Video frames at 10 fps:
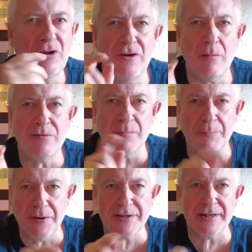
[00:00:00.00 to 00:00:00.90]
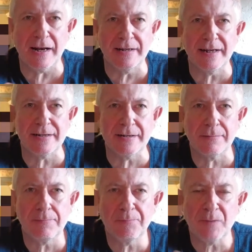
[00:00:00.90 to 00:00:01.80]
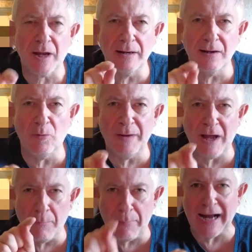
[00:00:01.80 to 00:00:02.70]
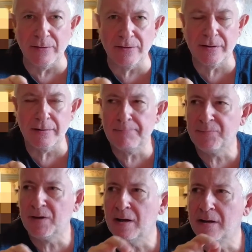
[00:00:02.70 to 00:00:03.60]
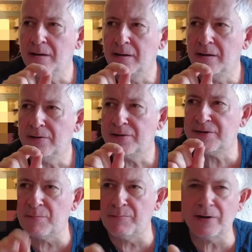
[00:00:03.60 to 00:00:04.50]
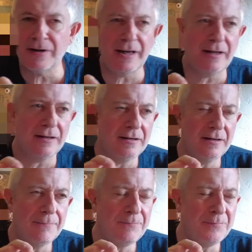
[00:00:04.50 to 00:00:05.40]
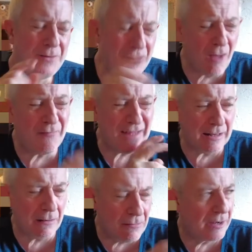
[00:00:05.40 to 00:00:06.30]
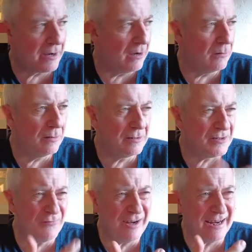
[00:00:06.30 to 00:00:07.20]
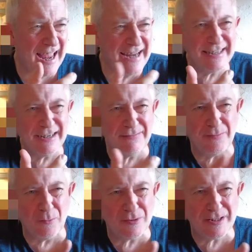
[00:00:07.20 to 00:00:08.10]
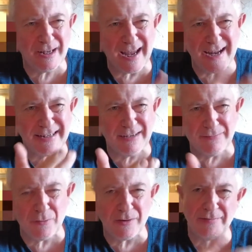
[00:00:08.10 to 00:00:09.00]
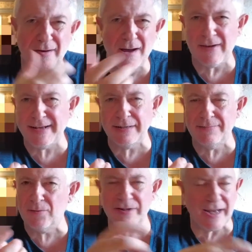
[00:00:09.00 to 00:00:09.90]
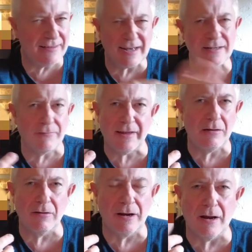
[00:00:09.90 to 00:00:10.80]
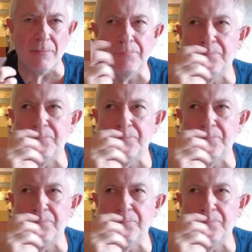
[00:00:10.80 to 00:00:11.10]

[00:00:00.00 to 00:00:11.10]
you know some personalities and a little bit about somebody not that long ago, because really 1840, 1845, 1848, that's not that long ago.